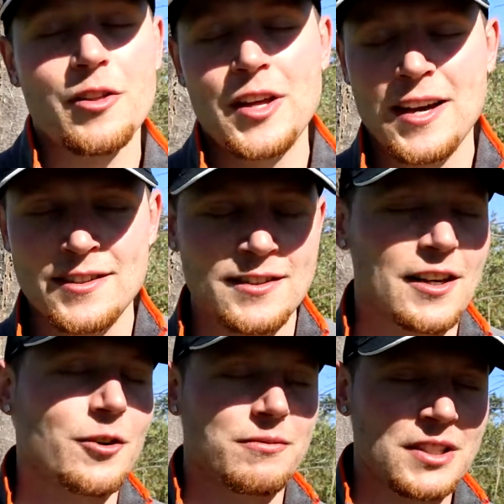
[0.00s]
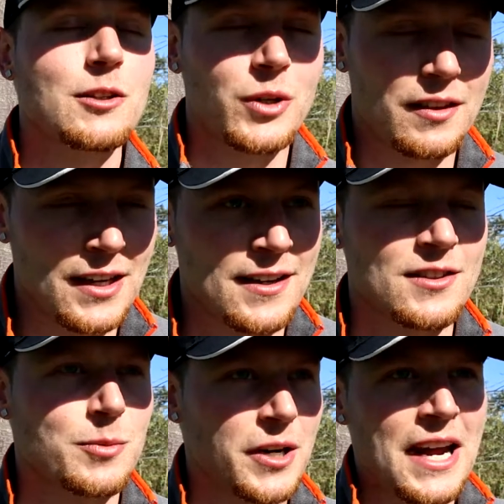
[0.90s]
thousands, I don't still get
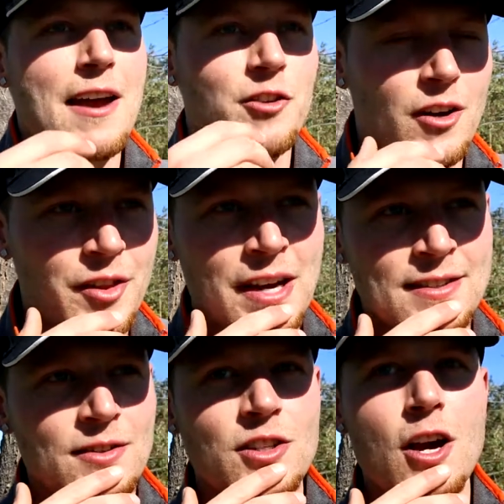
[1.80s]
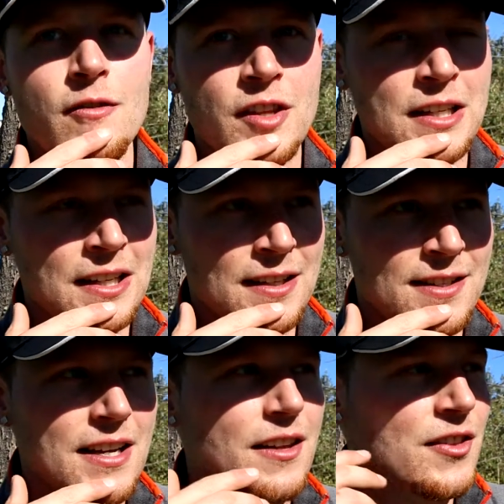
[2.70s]
thousands, but I have got thousands over the
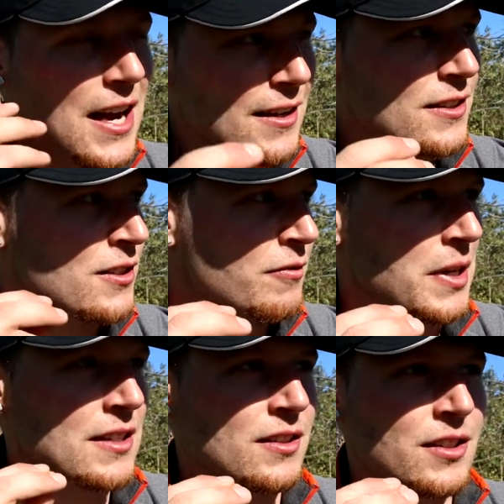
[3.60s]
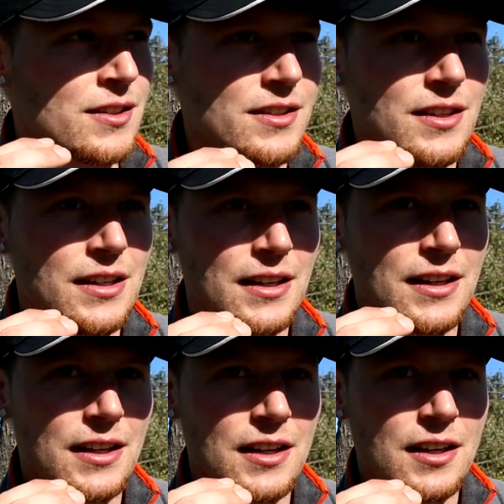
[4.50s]
years, thousands of messages
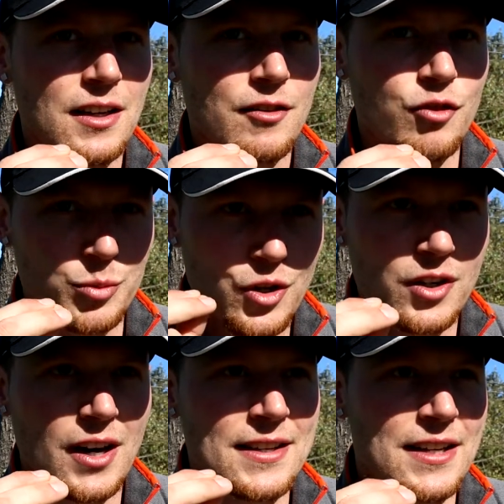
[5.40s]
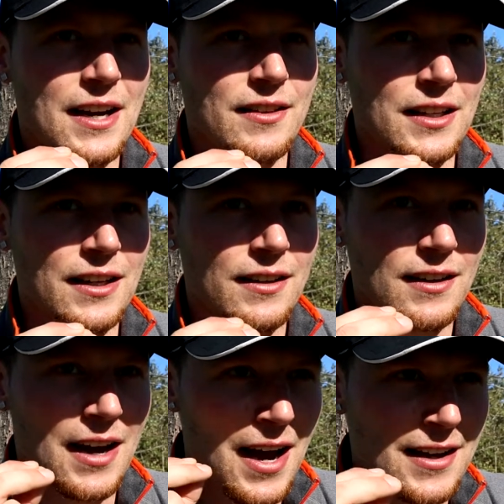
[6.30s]
from you guys out there
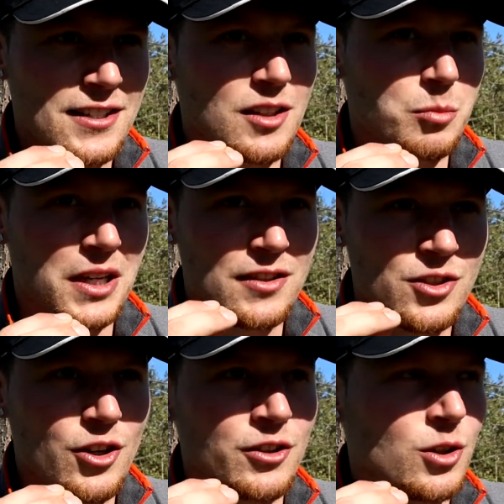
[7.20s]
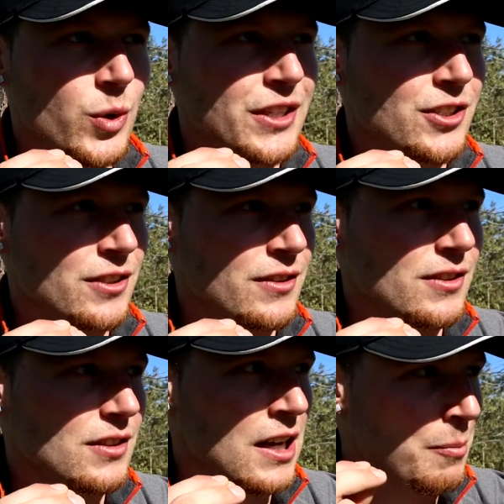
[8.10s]
asking me certain
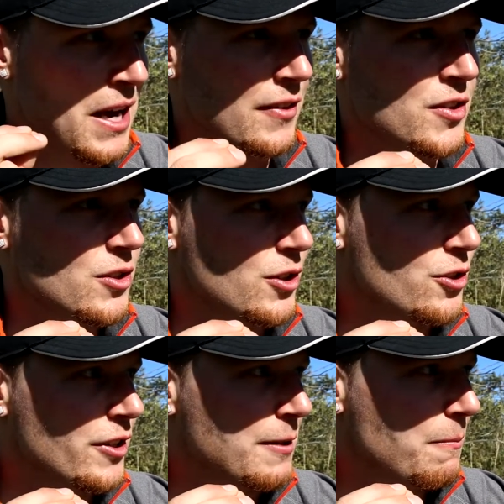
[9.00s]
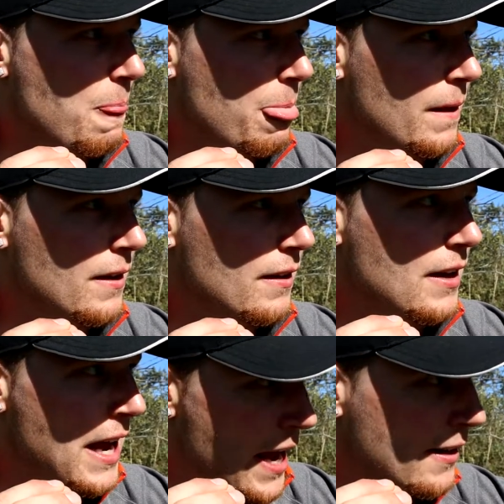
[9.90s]
questions about the surgery.
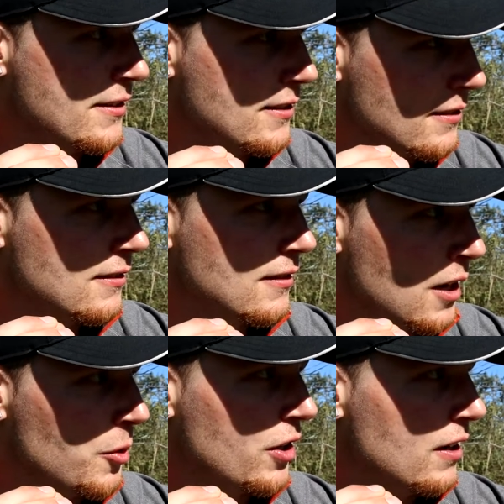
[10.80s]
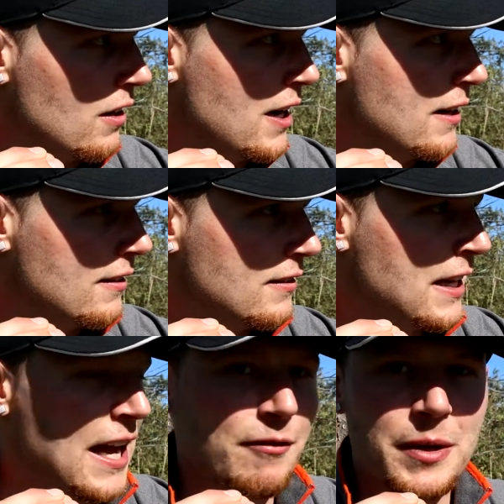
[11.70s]
And I'm not going to lie,
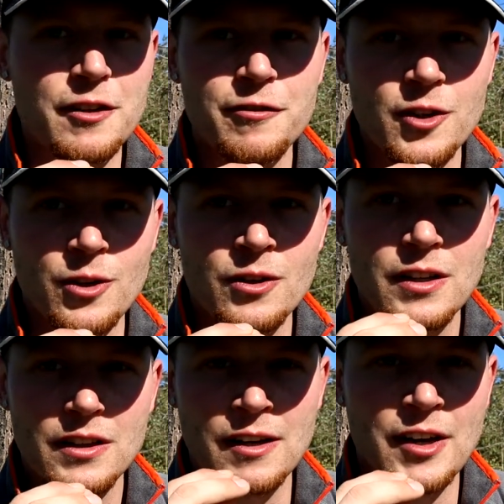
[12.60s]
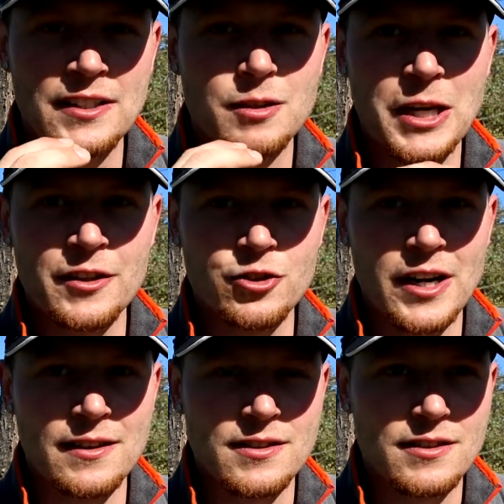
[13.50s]
there have been a few that have asked about the
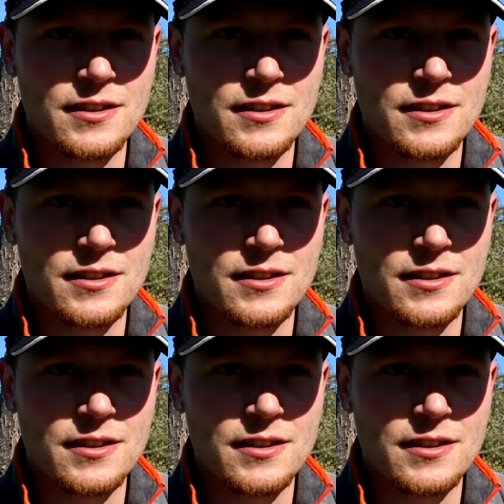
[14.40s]
drains.